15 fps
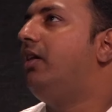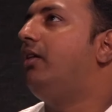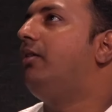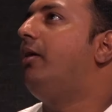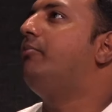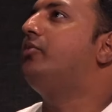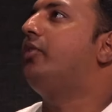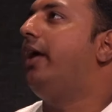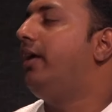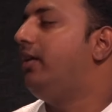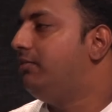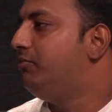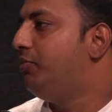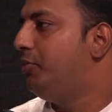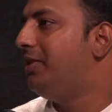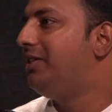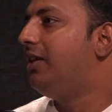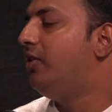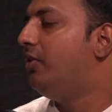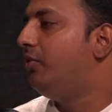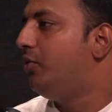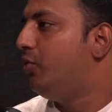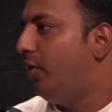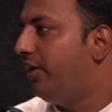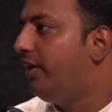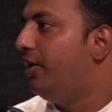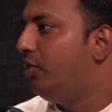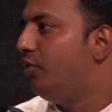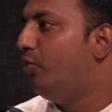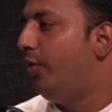I'm trying. Basically, you want to
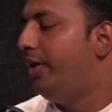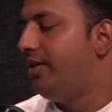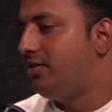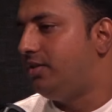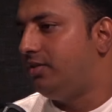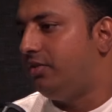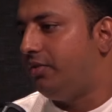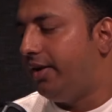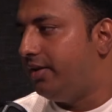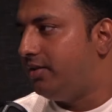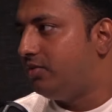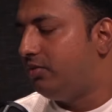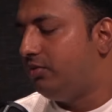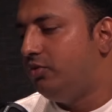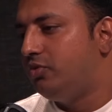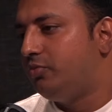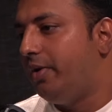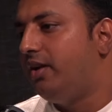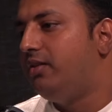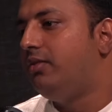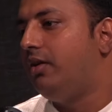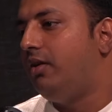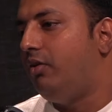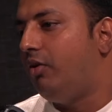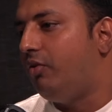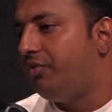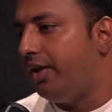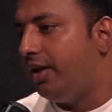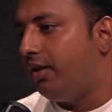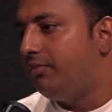get to know each other, right? So you spend a lot
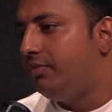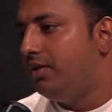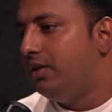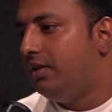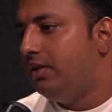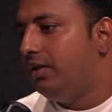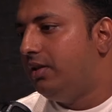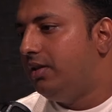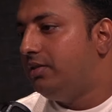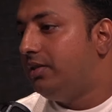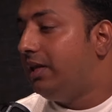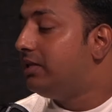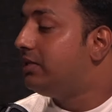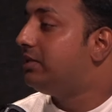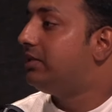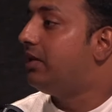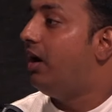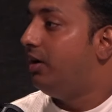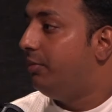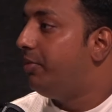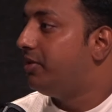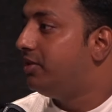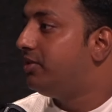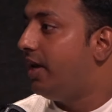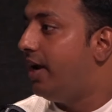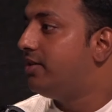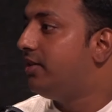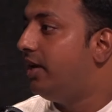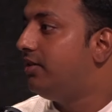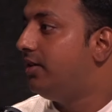of time. There's 100%
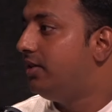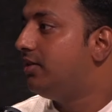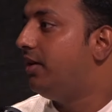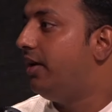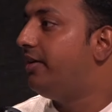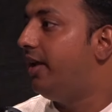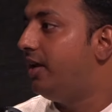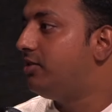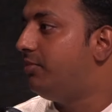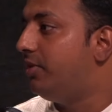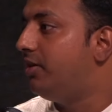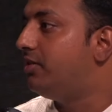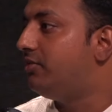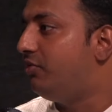chance that there is an attachment is